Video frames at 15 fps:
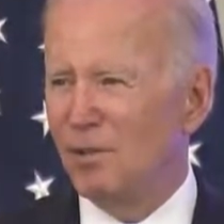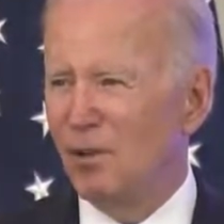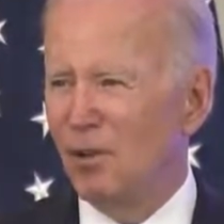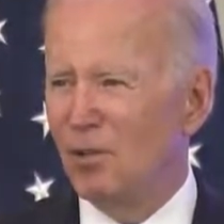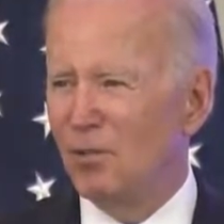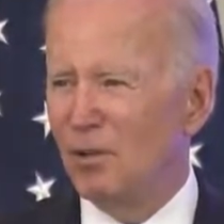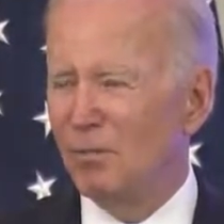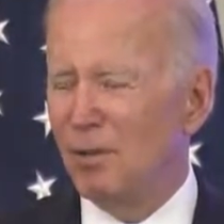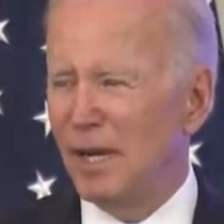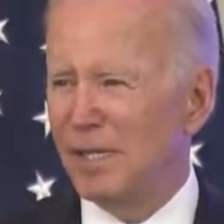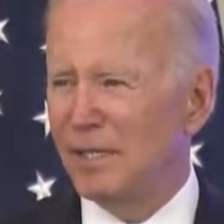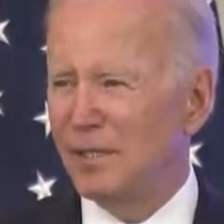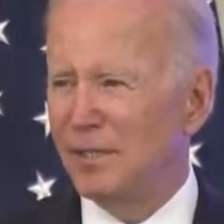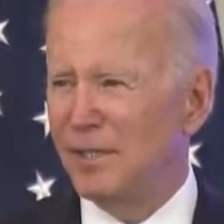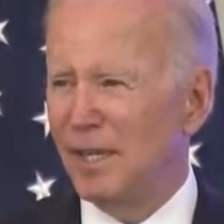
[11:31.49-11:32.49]
all the way
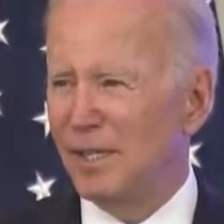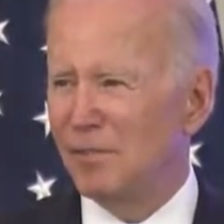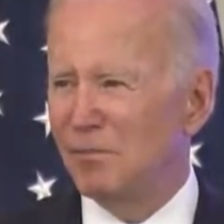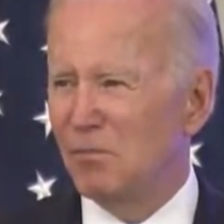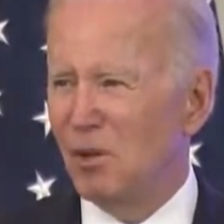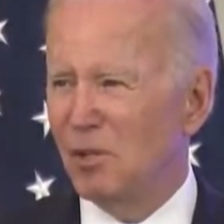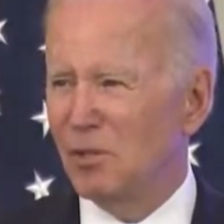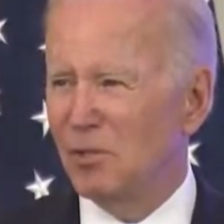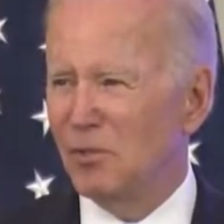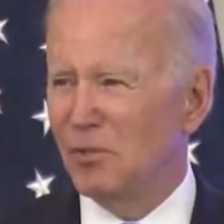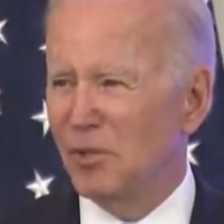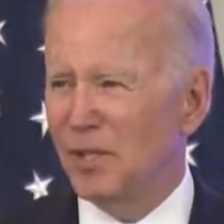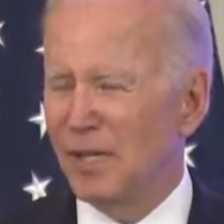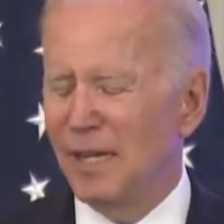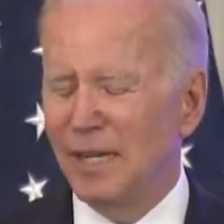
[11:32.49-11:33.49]
back to the days of Martin
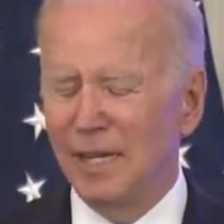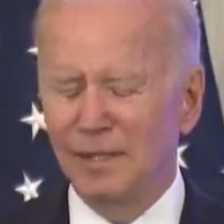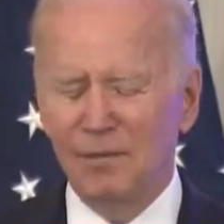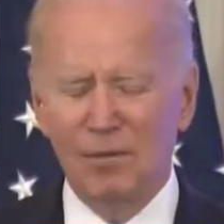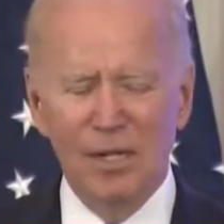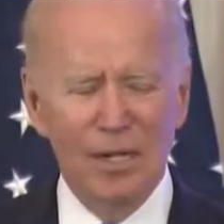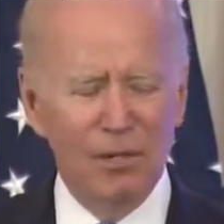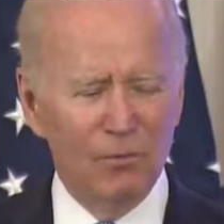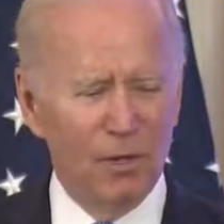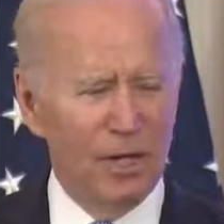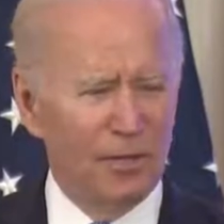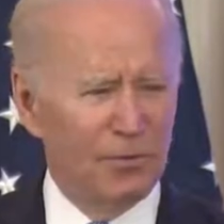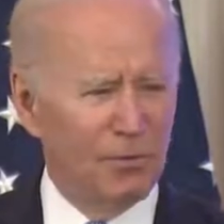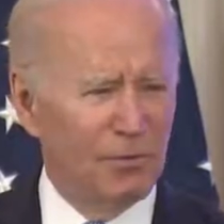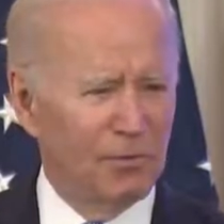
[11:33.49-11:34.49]
Luther King and
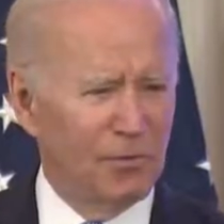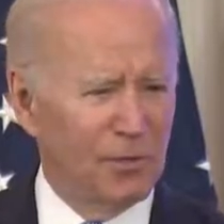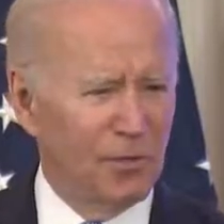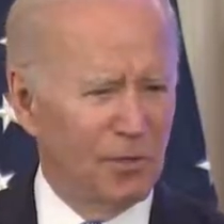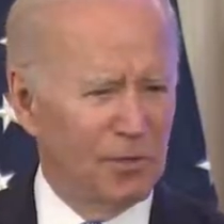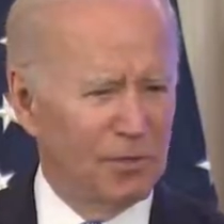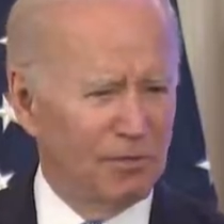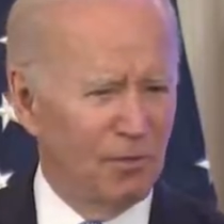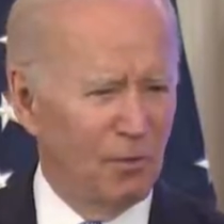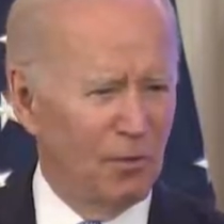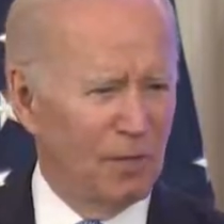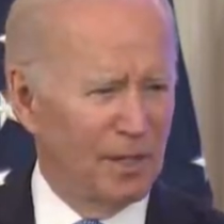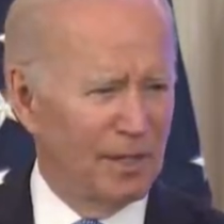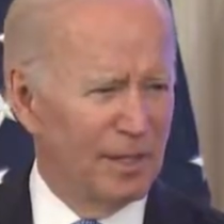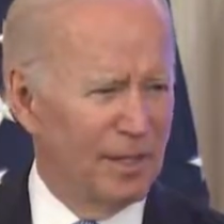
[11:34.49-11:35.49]
right through George
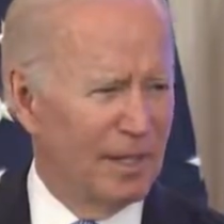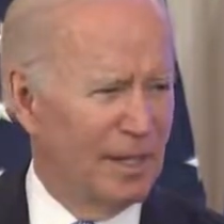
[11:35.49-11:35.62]
Floyd.